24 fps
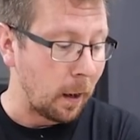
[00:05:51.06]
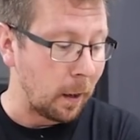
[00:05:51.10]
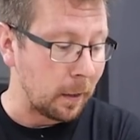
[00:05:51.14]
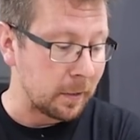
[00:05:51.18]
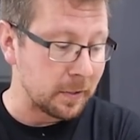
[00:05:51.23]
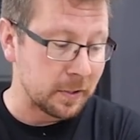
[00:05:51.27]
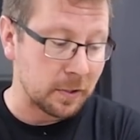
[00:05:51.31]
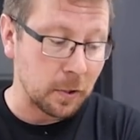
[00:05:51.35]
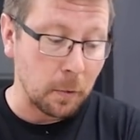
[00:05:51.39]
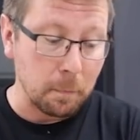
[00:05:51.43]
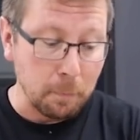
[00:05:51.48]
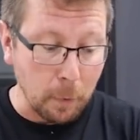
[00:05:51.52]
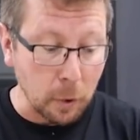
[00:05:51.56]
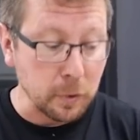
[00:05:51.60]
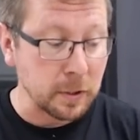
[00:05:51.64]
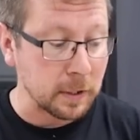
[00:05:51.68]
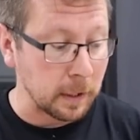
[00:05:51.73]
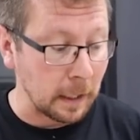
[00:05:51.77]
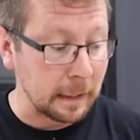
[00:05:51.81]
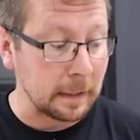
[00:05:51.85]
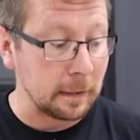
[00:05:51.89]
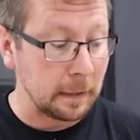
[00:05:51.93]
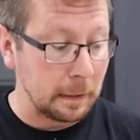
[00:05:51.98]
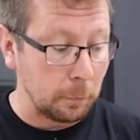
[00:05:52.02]
So most
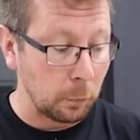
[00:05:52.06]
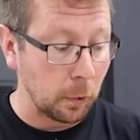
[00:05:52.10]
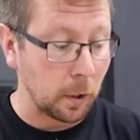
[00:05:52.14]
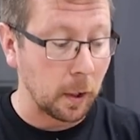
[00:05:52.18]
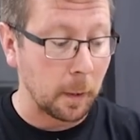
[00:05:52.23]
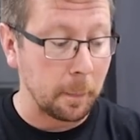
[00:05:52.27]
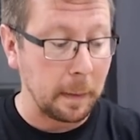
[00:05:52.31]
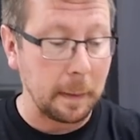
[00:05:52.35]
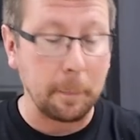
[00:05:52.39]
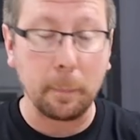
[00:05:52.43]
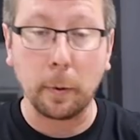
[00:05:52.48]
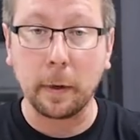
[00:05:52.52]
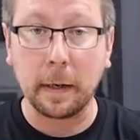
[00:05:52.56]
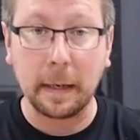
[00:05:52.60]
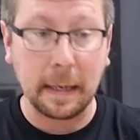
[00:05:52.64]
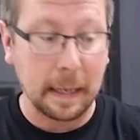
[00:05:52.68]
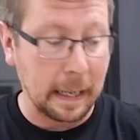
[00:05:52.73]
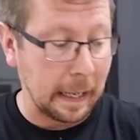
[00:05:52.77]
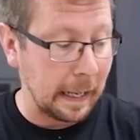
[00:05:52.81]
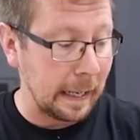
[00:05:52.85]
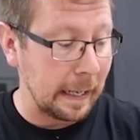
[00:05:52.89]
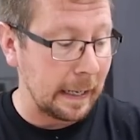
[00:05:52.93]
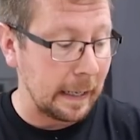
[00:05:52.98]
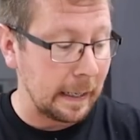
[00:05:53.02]
likely we're gonna be putting
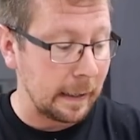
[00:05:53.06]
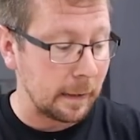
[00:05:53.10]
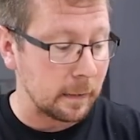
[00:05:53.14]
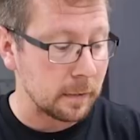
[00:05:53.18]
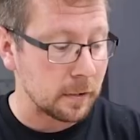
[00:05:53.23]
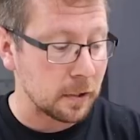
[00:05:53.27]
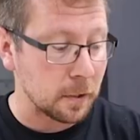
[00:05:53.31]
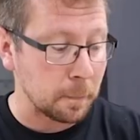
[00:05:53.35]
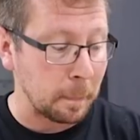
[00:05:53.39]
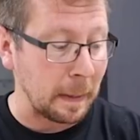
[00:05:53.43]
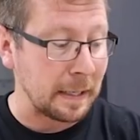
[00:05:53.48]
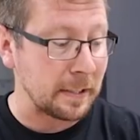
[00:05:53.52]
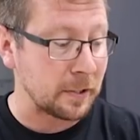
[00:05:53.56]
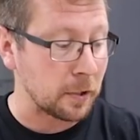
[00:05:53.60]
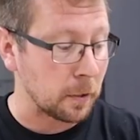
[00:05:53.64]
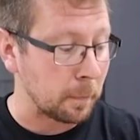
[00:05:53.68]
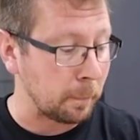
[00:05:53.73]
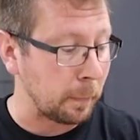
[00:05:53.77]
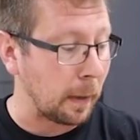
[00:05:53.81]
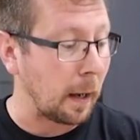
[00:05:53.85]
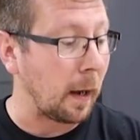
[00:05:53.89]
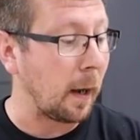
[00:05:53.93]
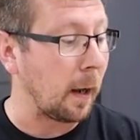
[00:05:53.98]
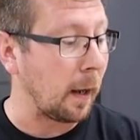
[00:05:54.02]
a spacer
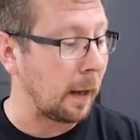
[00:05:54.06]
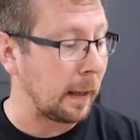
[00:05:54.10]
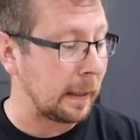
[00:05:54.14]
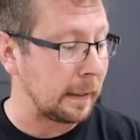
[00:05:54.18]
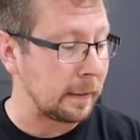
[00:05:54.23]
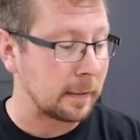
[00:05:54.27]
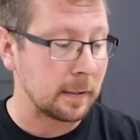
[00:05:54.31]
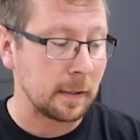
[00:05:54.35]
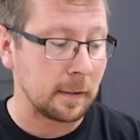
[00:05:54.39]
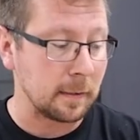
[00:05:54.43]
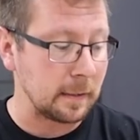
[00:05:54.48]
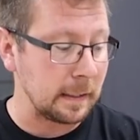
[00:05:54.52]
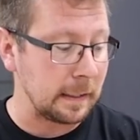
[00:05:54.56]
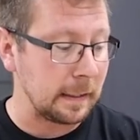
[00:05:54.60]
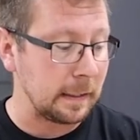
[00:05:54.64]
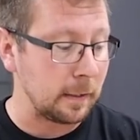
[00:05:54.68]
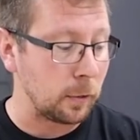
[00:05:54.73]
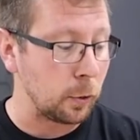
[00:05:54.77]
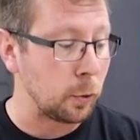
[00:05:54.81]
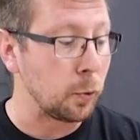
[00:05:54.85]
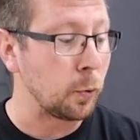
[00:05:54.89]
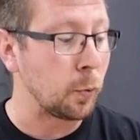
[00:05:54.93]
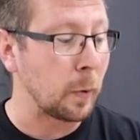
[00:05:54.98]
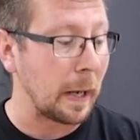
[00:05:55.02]
behind the
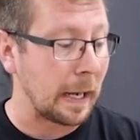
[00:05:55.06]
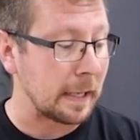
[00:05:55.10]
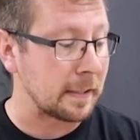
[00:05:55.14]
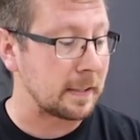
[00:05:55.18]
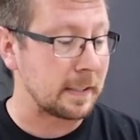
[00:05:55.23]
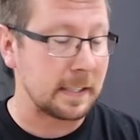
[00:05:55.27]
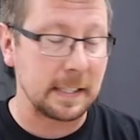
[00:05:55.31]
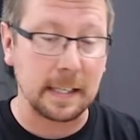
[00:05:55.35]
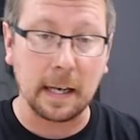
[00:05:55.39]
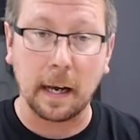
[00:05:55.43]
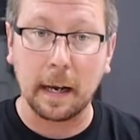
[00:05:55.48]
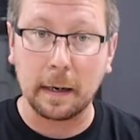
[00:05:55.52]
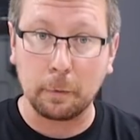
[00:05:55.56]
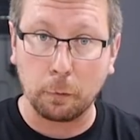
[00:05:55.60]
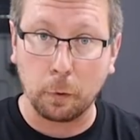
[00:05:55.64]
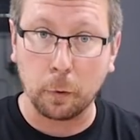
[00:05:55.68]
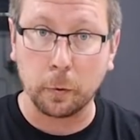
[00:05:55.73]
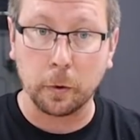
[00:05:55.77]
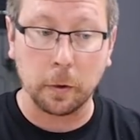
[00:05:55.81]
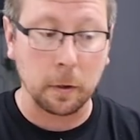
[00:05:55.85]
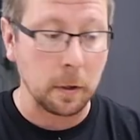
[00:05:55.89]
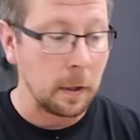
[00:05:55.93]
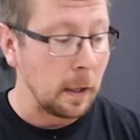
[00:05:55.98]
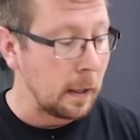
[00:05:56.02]
new STI
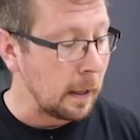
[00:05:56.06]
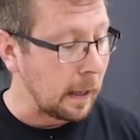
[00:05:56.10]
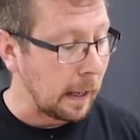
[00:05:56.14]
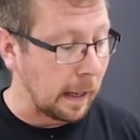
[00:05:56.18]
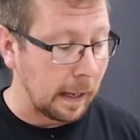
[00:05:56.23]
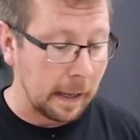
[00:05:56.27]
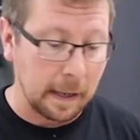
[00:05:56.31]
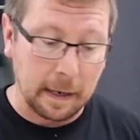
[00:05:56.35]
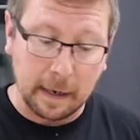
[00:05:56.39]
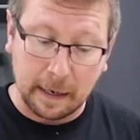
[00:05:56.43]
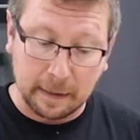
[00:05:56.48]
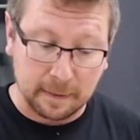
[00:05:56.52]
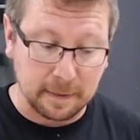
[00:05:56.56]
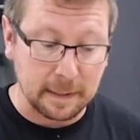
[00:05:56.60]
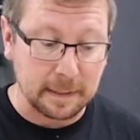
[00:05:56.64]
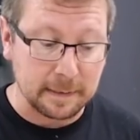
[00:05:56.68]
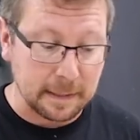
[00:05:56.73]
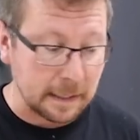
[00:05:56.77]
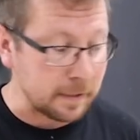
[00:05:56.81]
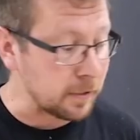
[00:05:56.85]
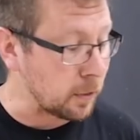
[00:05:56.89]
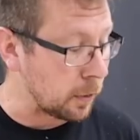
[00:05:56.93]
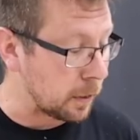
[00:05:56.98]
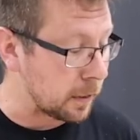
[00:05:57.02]
rotor, and I think
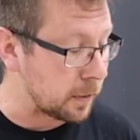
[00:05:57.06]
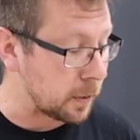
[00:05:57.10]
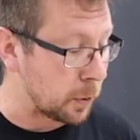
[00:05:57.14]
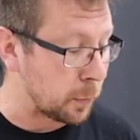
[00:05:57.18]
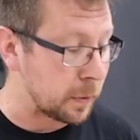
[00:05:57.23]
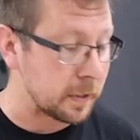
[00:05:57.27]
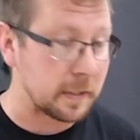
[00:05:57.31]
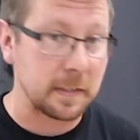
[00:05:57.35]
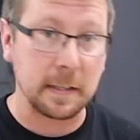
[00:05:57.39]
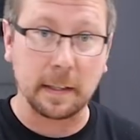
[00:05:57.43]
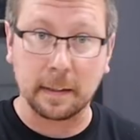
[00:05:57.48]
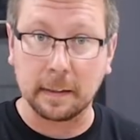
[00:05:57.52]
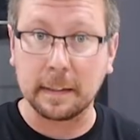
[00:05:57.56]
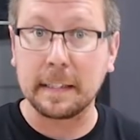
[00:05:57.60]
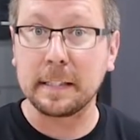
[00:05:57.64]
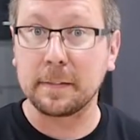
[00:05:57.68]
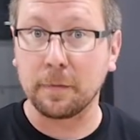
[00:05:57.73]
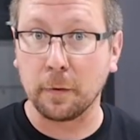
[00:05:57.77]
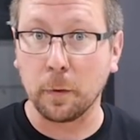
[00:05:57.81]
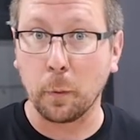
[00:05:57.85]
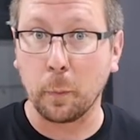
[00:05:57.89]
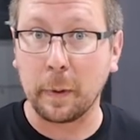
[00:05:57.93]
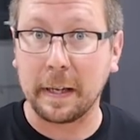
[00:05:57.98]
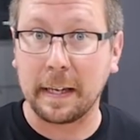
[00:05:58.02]
that's gonna do us at least
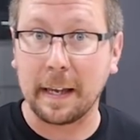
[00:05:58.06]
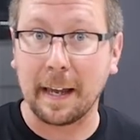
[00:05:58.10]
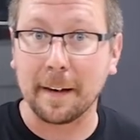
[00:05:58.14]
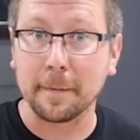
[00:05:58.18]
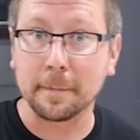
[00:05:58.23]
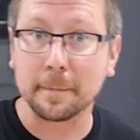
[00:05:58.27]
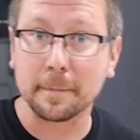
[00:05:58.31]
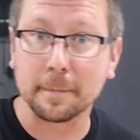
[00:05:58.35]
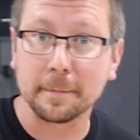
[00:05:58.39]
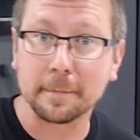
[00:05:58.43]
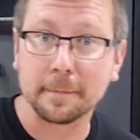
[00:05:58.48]
for the weekend.